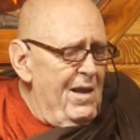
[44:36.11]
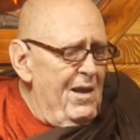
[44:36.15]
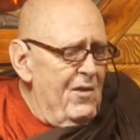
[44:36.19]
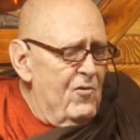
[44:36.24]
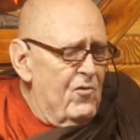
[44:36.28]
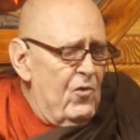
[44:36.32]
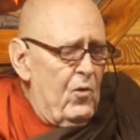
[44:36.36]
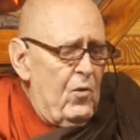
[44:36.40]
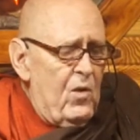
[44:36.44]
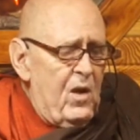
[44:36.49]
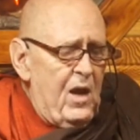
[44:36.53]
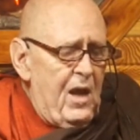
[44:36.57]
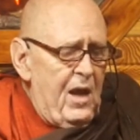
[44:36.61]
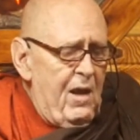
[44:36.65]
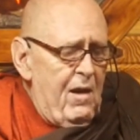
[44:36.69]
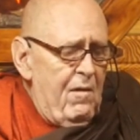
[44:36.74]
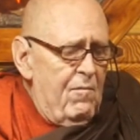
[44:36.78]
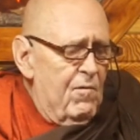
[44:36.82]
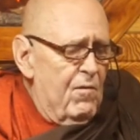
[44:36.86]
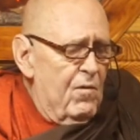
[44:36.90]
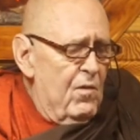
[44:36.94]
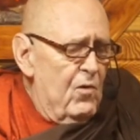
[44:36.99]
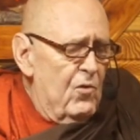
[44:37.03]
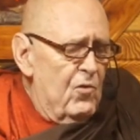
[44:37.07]
It's okay
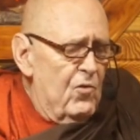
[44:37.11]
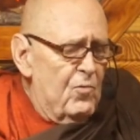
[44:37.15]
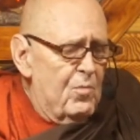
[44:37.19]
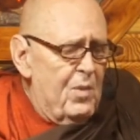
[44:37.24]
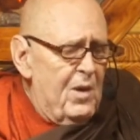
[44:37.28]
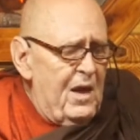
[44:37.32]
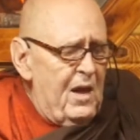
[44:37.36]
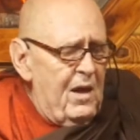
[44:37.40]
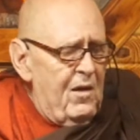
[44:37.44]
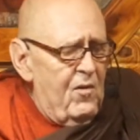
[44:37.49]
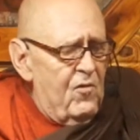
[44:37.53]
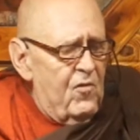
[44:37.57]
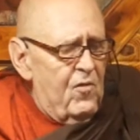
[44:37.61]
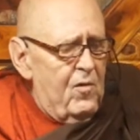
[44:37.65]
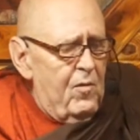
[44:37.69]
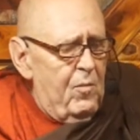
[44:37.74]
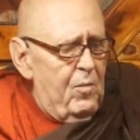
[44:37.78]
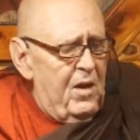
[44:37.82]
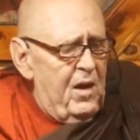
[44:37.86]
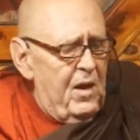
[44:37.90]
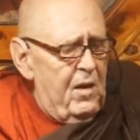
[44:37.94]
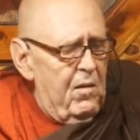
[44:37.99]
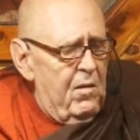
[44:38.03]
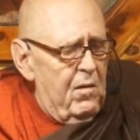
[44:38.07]
for those pains to
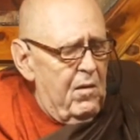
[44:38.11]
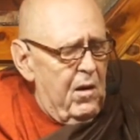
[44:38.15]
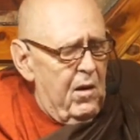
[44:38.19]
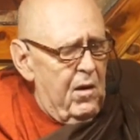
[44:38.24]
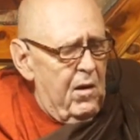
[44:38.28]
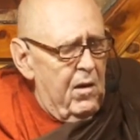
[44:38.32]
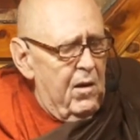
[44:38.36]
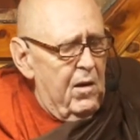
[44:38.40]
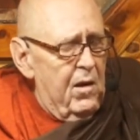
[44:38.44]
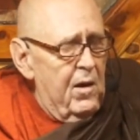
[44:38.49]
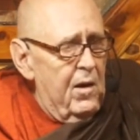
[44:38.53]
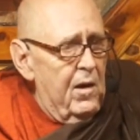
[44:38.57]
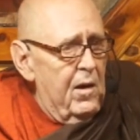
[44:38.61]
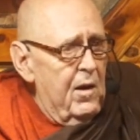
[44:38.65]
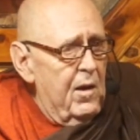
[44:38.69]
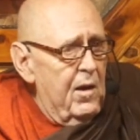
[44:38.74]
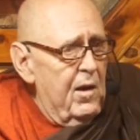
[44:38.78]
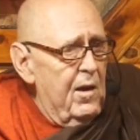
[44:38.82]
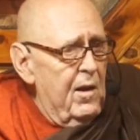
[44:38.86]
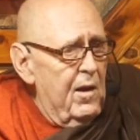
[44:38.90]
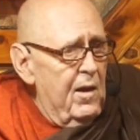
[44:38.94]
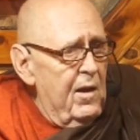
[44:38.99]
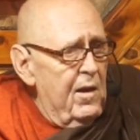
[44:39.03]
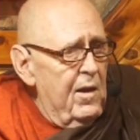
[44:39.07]
be there.
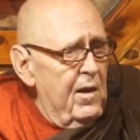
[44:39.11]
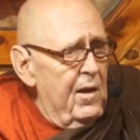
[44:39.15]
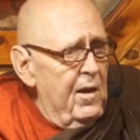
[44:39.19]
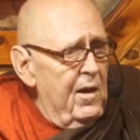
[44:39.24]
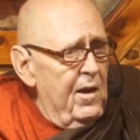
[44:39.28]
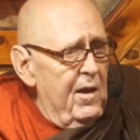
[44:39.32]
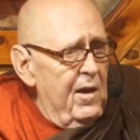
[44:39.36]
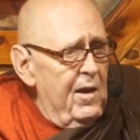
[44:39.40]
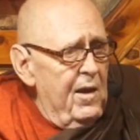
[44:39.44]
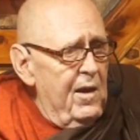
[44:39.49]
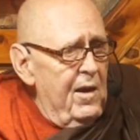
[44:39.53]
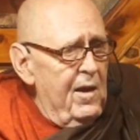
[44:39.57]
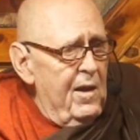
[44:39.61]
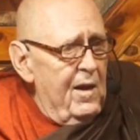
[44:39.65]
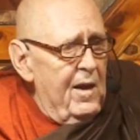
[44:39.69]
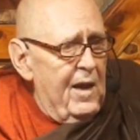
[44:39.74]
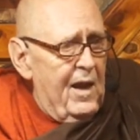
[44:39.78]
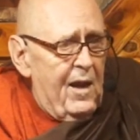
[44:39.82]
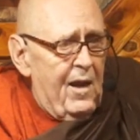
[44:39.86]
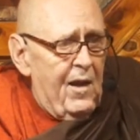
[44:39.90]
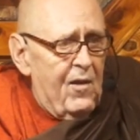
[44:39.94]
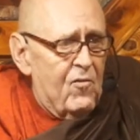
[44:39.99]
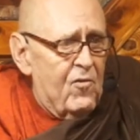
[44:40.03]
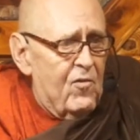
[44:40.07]

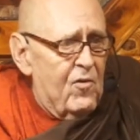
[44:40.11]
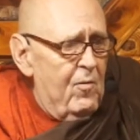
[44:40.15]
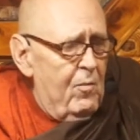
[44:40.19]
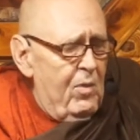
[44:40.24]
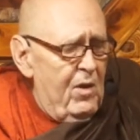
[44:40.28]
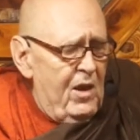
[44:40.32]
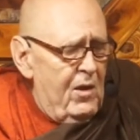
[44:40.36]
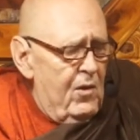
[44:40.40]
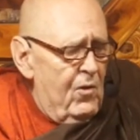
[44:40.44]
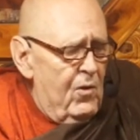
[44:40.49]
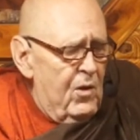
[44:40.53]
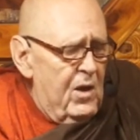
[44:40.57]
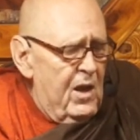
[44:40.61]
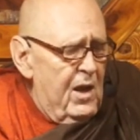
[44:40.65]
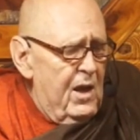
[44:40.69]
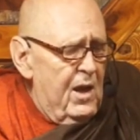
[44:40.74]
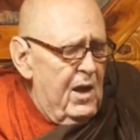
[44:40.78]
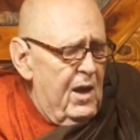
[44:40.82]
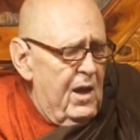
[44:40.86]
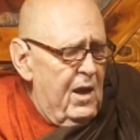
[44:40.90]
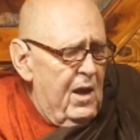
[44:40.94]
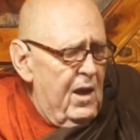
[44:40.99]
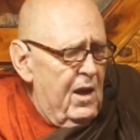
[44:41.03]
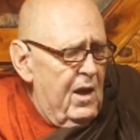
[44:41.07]
Has to be
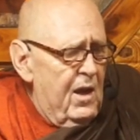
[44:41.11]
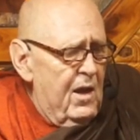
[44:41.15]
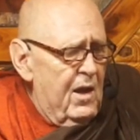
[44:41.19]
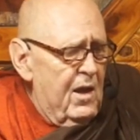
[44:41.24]
okay.